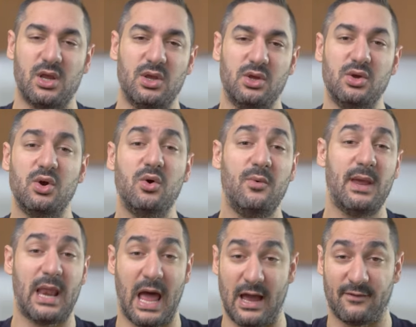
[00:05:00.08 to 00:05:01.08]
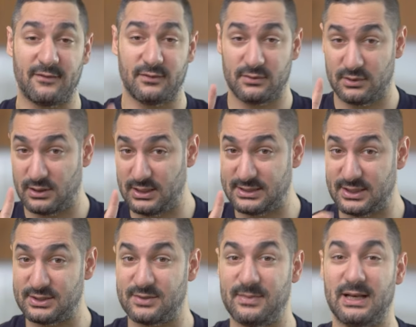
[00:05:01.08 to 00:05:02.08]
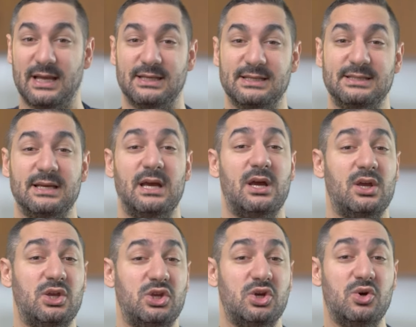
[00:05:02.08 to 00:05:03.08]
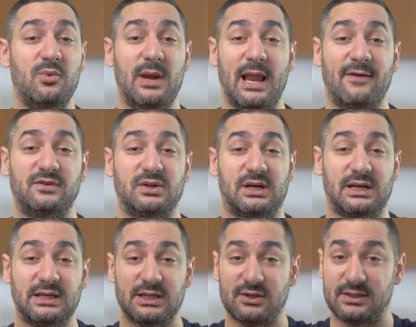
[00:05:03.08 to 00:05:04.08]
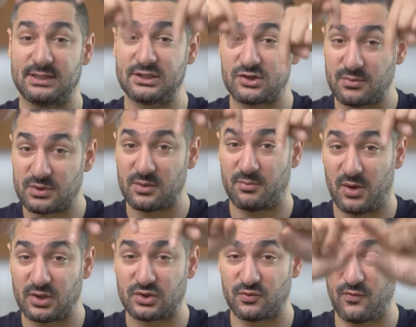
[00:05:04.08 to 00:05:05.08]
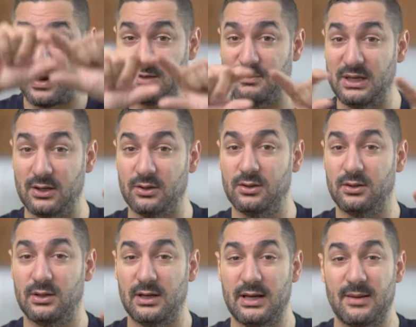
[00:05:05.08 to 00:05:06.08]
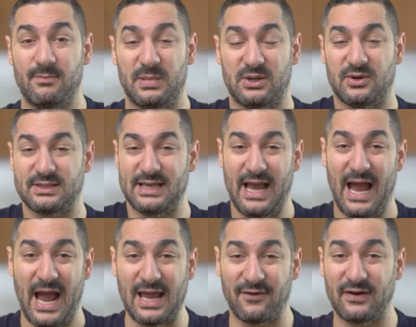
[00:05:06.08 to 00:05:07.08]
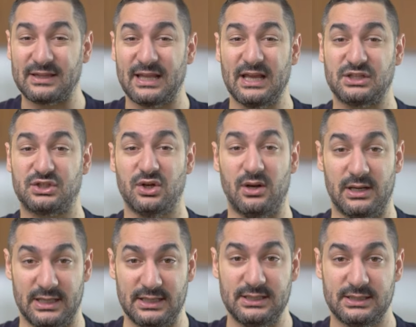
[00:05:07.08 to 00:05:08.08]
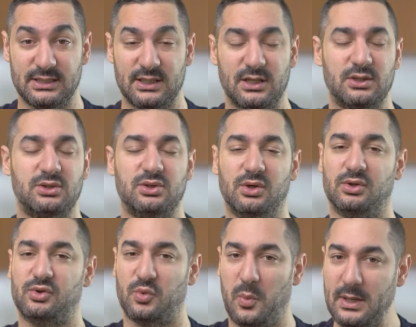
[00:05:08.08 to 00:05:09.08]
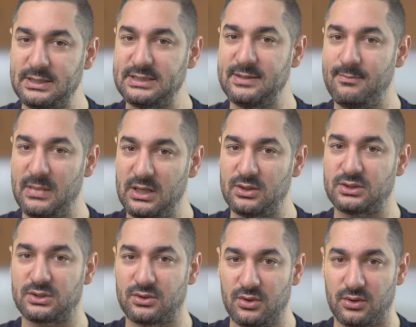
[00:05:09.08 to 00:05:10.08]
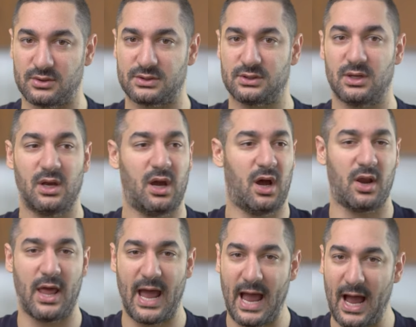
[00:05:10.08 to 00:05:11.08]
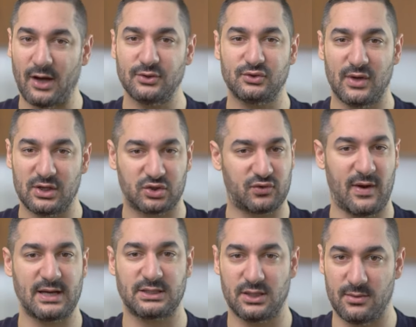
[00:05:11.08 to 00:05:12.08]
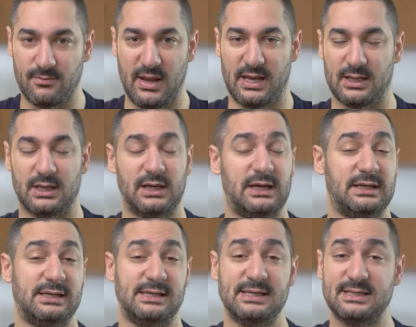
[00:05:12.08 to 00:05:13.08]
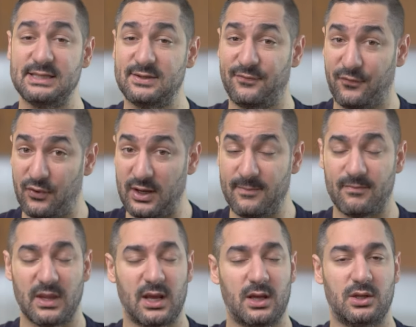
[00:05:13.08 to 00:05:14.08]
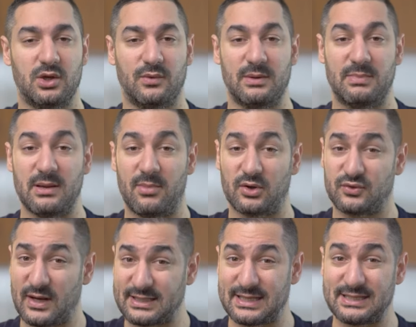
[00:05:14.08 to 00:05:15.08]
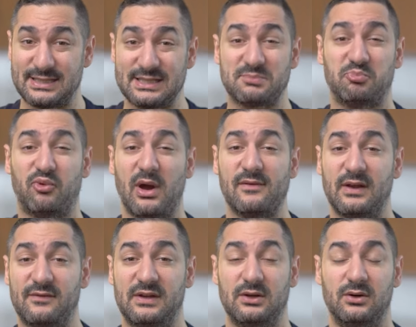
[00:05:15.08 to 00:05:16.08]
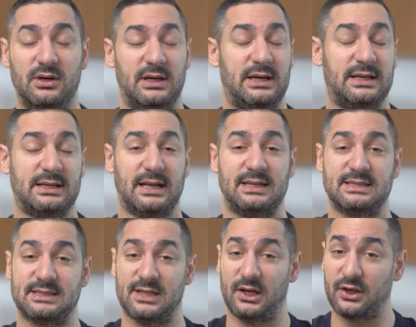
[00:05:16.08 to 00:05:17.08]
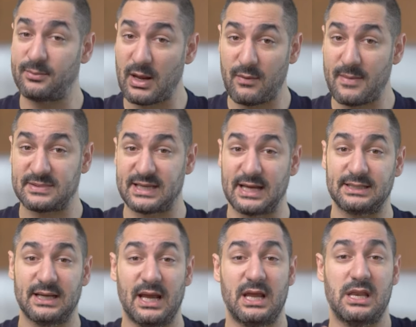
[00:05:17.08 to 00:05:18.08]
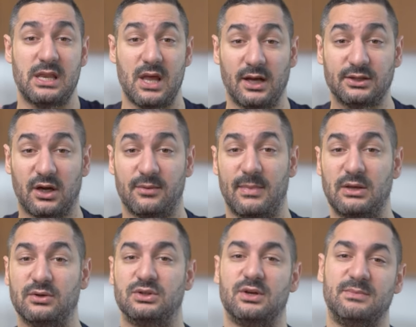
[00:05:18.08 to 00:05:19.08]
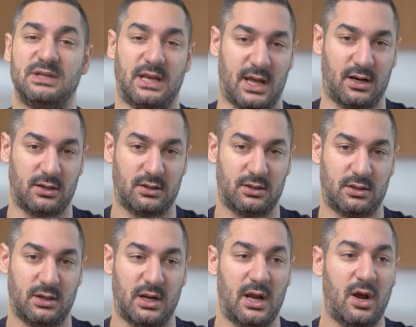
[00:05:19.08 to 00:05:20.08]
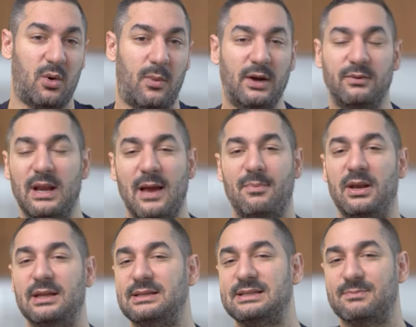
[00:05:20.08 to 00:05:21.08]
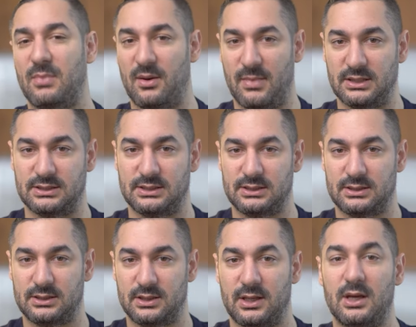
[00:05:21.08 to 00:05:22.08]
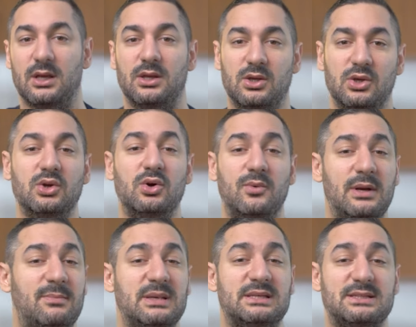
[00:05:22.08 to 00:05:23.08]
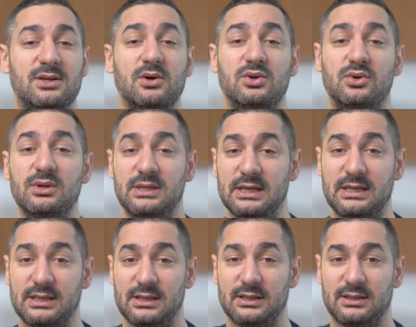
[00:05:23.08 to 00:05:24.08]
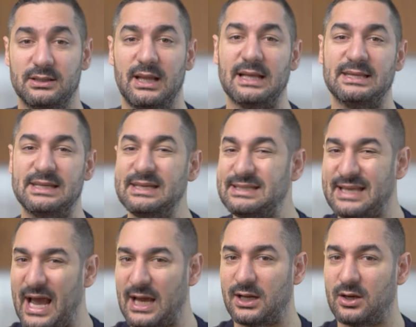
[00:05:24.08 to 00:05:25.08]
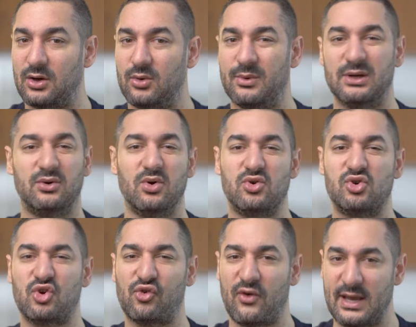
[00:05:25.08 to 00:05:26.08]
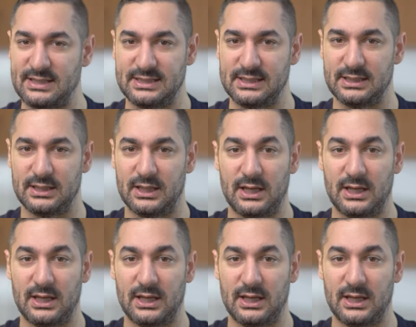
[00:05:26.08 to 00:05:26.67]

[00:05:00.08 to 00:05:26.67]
You will have, listen to me, ladies, you will have to click in the description box right below because I have attached a link to a 20 minutes course on how to attract a man. This is free. You will be able to access this private video that is not on my website and not on my YouTube channel. What will happen at this moment? You will be so unique that this guy will go crazy.